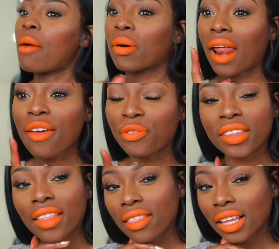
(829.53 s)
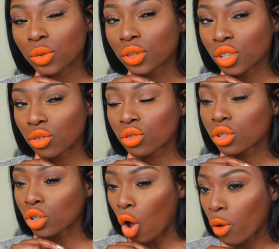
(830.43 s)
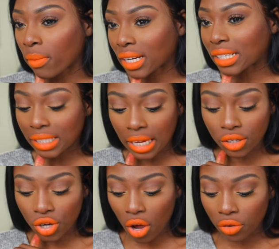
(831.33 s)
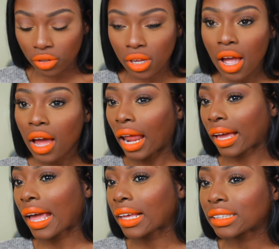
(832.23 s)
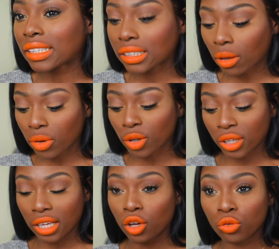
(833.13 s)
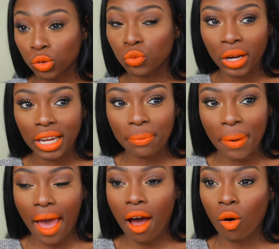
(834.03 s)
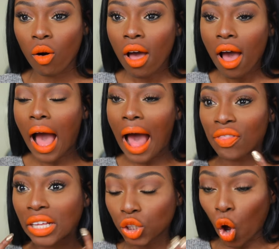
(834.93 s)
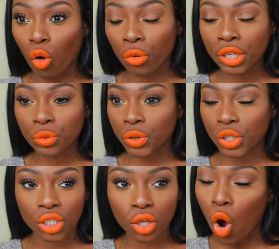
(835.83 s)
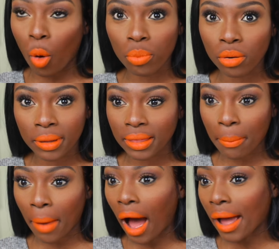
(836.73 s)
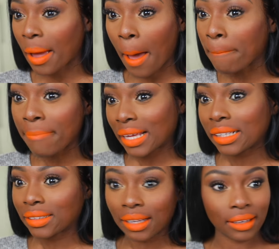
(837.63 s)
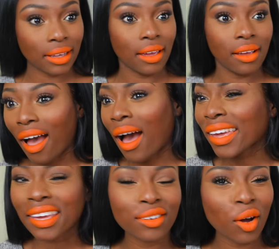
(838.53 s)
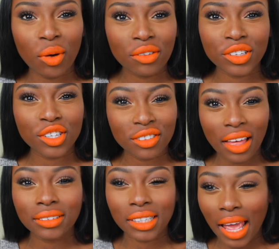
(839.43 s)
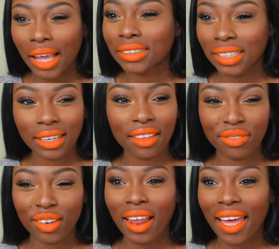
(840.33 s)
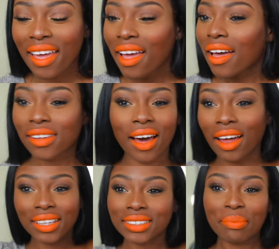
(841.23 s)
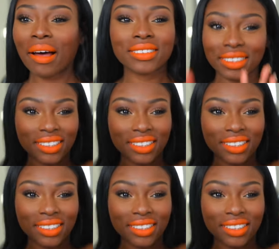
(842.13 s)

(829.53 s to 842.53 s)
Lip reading: But I think that this would suit so many skin tones. Like, I could see someone looking who was really pale and this orange would just complement them amazingly. I cannot wait for 2018. I feel like color's about to